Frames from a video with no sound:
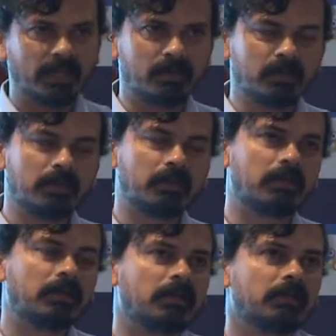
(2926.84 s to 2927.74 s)
uh,
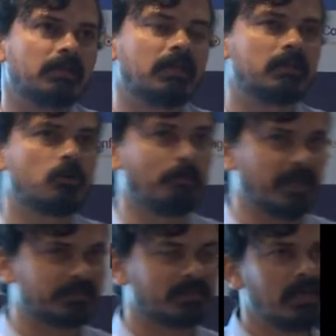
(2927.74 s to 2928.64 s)
uh,
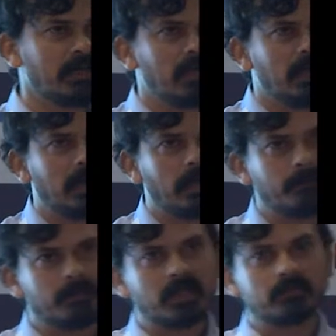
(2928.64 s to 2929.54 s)
topics.
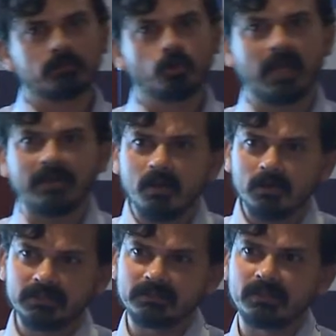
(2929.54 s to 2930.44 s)
Um, so
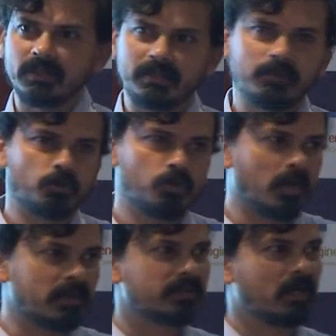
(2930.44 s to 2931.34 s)
catalog is really to
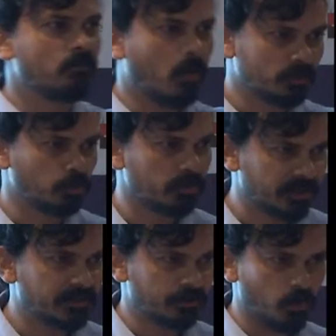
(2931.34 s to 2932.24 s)
understand what
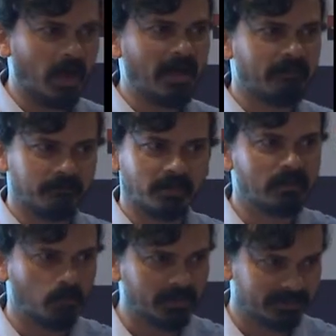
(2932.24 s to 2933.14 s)
sources you have
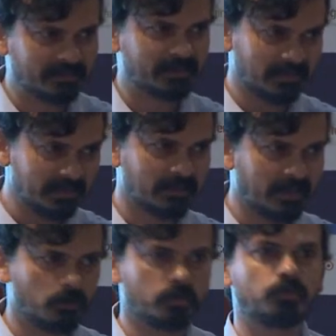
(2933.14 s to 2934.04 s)
and what is
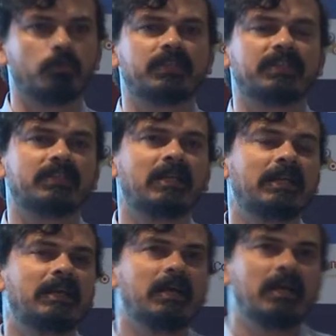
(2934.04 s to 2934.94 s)
inside those sources.
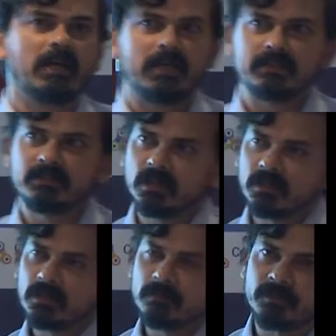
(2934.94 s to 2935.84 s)
The
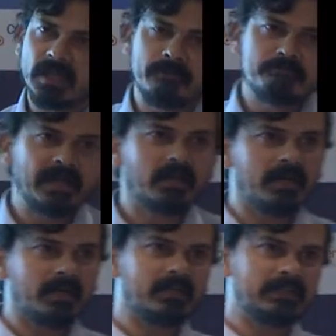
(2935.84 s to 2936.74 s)

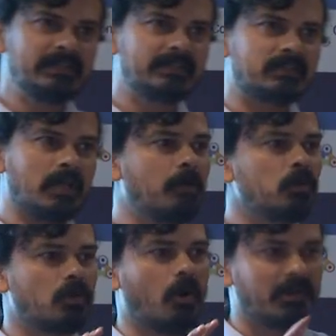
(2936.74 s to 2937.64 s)
metadata is
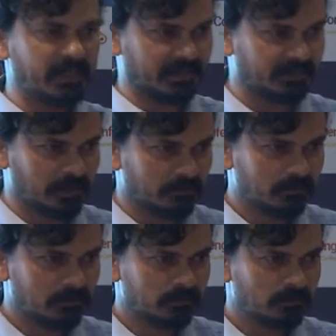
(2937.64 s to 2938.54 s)
about context,
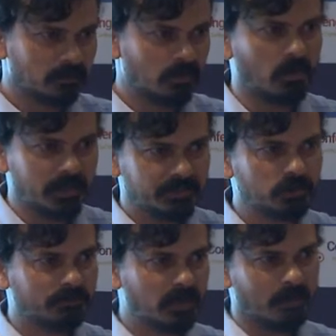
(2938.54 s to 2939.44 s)

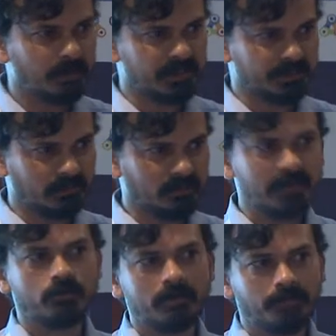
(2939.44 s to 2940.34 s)
context of the computation,
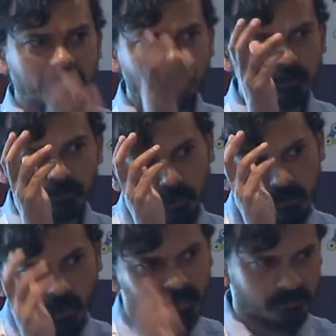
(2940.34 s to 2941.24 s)
and you can pretty much put
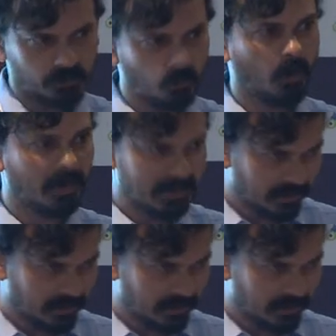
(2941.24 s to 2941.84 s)
whatever you want